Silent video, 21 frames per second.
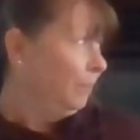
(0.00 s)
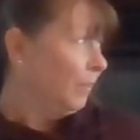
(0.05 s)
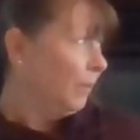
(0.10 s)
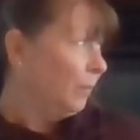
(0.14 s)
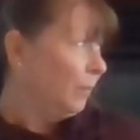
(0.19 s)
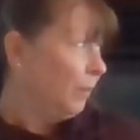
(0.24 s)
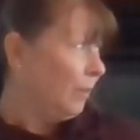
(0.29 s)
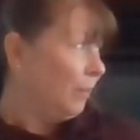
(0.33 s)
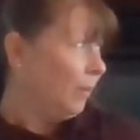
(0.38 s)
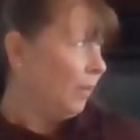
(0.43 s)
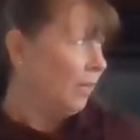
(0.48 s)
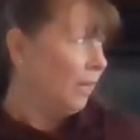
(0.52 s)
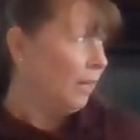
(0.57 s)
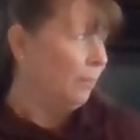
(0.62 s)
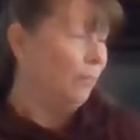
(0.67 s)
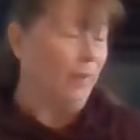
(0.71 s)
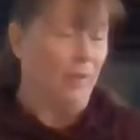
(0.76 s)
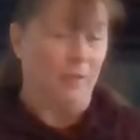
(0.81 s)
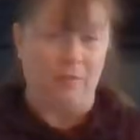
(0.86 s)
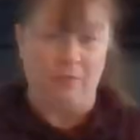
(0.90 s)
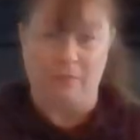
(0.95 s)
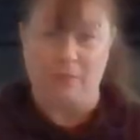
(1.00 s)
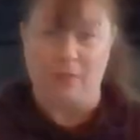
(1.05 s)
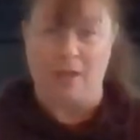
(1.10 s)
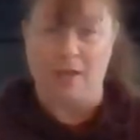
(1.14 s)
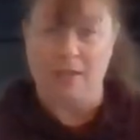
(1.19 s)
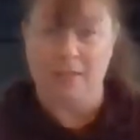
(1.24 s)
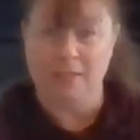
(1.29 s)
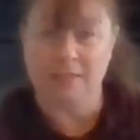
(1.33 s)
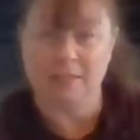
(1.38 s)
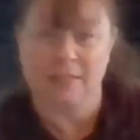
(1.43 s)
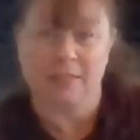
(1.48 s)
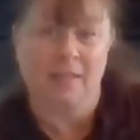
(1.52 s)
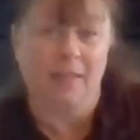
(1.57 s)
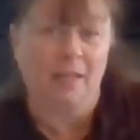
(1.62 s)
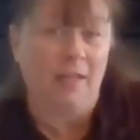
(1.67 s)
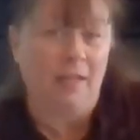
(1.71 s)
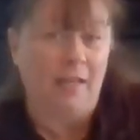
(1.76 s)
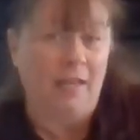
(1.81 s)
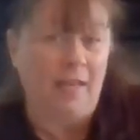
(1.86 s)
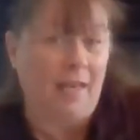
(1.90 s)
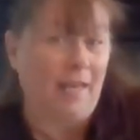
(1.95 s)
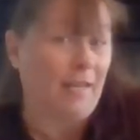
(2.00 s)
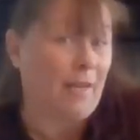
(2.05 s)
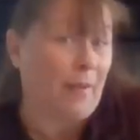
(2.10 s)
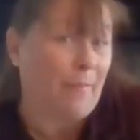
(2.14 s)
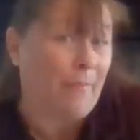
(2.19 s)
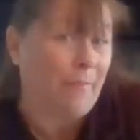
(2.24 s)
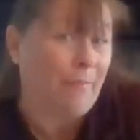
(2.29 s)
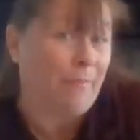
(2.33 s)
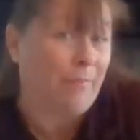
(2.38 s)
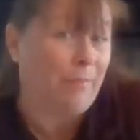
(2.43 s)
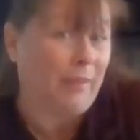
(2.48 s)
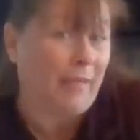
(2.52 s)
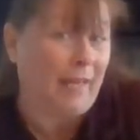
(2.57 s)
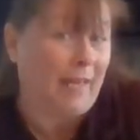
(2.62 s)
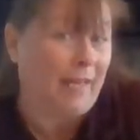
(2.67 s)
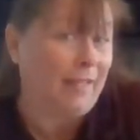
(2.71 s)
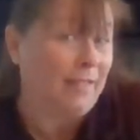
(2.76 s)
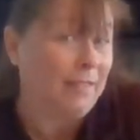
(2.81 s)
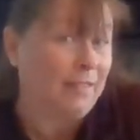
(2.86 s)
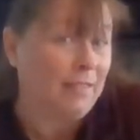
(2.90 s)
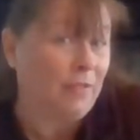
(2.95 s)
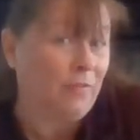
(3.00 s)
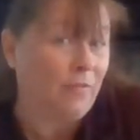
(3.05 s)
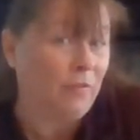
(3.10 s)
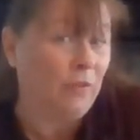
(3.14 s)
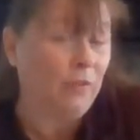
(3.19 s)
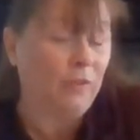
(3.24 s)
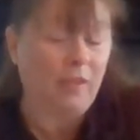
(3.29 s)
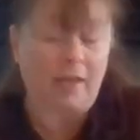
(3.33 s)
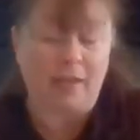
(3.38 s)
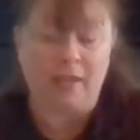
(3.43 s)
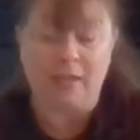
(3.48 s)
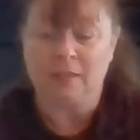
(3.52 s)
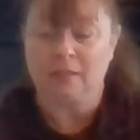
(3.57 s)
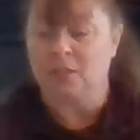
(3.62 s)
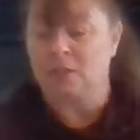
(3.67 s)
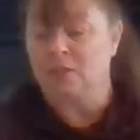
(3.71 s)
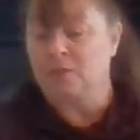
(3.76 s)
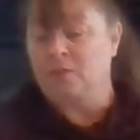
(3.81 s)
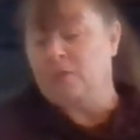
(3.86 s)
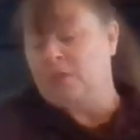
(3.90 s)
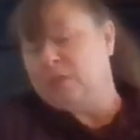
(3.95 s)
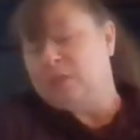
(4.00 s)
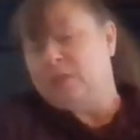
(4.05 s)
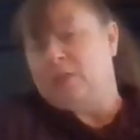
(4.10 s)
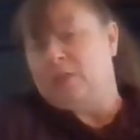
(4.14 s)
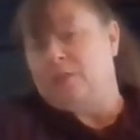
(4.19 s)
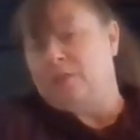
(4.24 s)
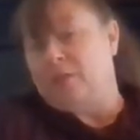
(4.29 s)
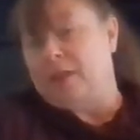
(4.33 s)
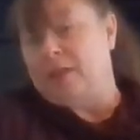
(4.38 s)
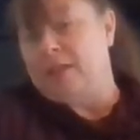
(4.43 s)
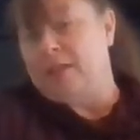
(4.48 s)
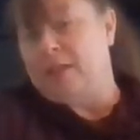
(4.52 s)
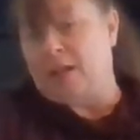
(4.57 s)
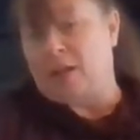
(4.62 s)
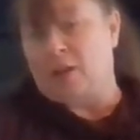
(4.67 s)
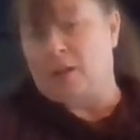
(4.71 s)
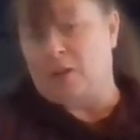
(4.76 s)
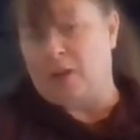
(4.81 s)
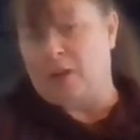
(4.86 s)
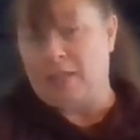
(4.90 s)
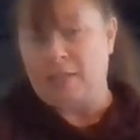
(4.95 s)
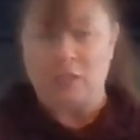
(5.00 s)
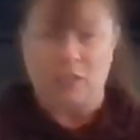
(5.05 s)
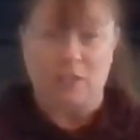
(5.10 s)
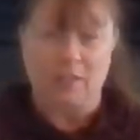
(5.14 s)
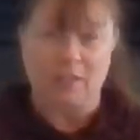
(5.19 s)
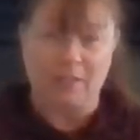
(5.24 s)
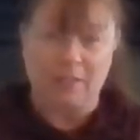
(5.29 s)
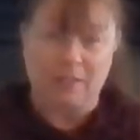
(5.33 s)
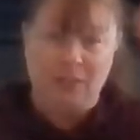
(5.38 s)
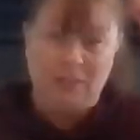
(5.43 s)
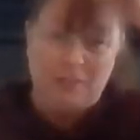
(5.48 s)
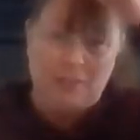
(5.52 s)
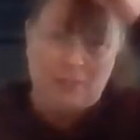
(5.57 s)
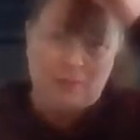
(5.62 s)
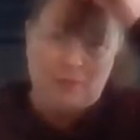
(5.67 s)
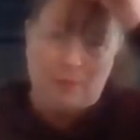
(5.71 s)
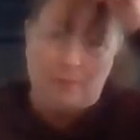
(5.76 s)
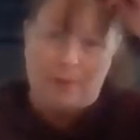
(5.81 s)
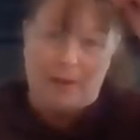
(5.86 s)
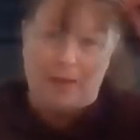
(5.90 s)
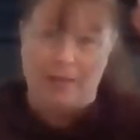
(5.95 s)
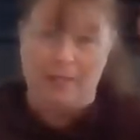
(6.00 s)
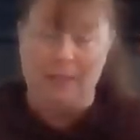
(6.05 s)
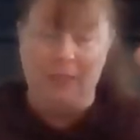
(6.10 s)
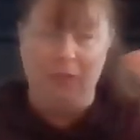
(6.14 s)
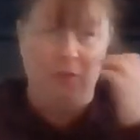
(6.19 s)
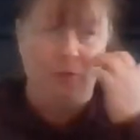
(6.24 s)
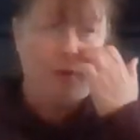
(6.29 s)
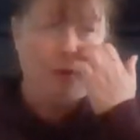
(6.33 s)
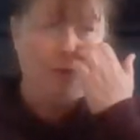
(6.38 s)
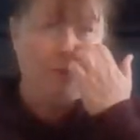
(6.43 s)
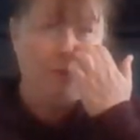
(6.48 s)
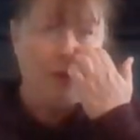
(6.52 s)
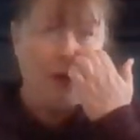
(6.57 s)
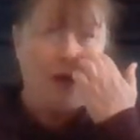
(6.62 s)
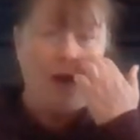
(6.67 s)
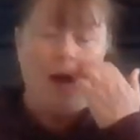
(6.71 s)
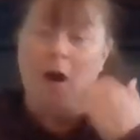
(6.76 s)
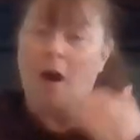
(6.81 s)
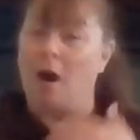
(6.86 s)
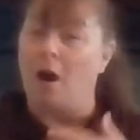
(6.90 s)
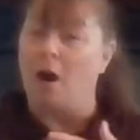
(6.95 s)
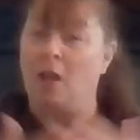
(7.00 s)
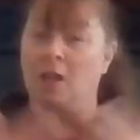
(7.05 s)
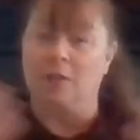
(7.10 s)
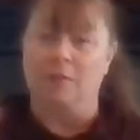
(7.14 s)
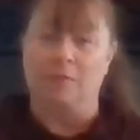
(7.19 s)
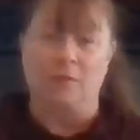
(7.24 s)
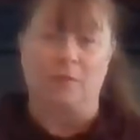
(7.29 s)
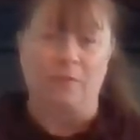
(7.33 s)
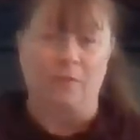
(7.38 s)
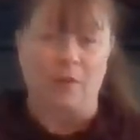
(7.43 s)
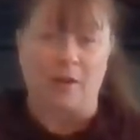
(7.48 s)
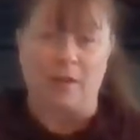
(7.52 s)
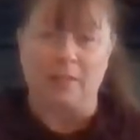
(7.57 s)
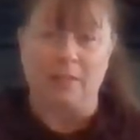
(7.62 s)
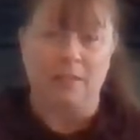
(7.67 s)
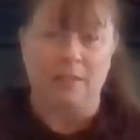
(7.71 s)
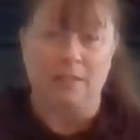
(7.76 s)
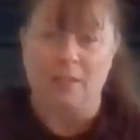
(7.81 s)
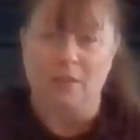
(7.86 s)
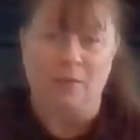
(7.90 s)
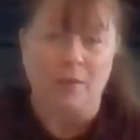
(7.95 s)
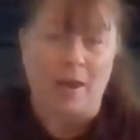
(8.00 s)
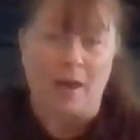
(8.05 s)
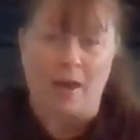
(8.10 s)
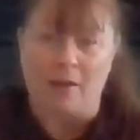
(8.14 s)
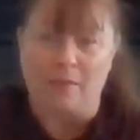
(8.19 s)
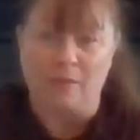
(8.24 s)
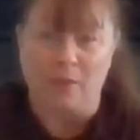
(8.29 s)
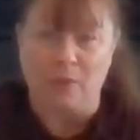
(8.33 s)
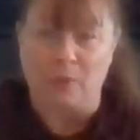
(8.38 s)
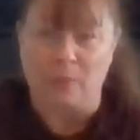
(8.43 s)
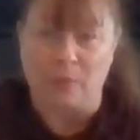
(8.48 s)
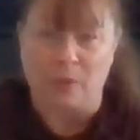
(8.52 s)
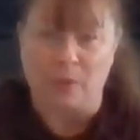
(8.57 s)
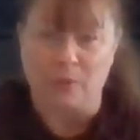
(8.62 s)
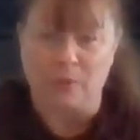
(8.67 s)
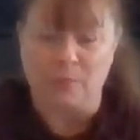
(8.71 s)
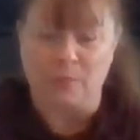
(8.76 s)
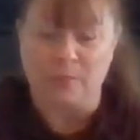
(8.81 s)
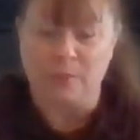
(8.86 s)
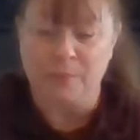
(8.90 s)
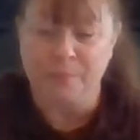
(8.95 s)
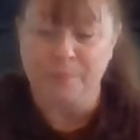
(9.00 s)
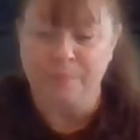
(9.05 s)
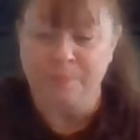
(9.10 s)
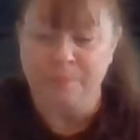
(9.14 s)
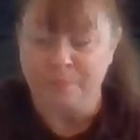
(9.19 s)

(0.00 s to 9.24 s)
We put our butterflies in a plant if you'd like, just for a little fun decoration and just to remind you of all of your friends that you have in the Rose Room.